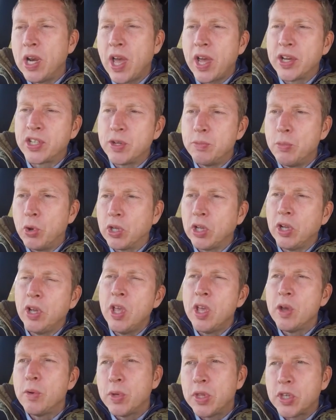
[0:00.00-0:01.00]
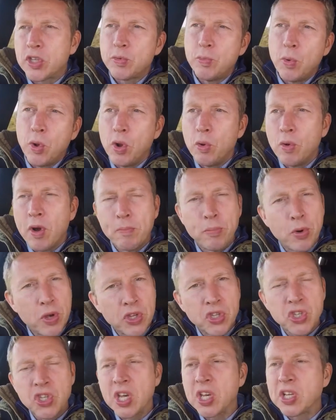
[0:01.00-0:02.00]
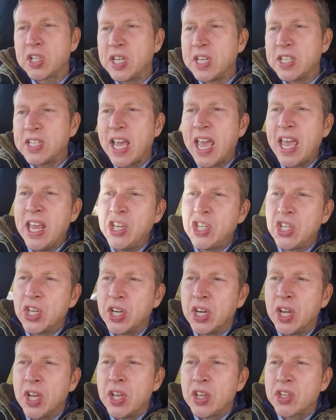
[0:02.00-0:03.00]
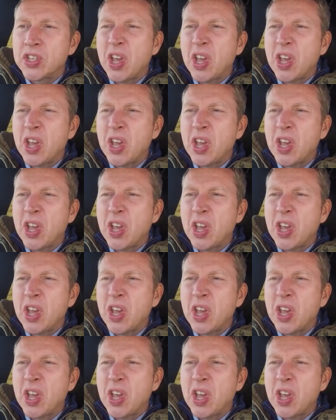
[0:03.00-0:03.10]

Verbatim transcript: lighter model with a smaller 1.6 litre engine,